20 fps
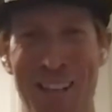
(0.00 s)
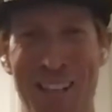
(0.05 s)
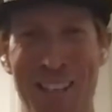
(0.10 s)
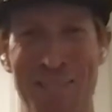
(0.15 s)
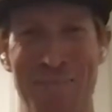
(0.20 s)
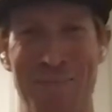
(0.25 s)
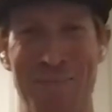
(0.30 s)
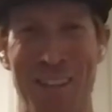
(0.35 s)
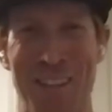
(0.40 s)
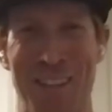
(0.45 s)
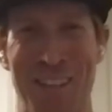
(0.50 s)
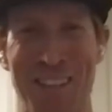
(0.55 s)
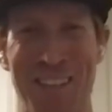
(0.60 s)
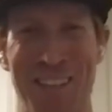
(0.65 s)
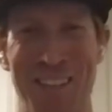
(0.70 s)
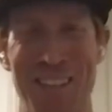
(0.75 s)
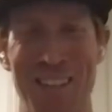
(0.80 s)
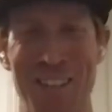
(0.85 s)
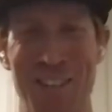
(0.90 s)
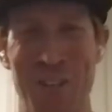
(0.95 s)
to get some other
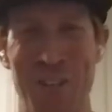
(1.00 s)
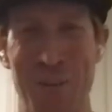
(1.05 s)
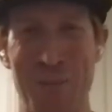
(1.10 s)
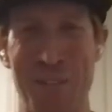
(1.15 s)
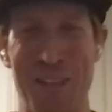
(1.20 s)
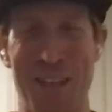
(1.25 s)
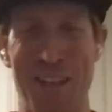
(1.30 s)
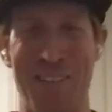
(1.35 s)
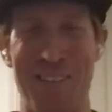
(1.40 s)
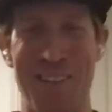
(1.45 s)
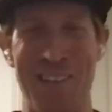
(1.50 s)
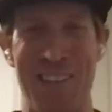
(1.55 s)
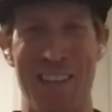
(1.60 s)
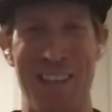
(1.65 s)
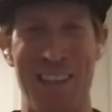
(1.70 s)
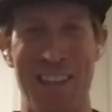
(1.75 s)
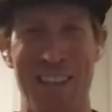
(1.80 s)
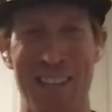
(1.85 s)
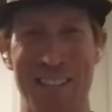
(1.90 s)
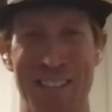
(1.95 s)
jobs done around the
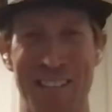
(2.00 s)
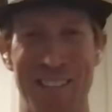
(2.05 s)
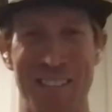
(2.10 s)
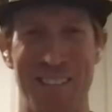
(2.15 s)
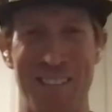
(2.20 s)
house.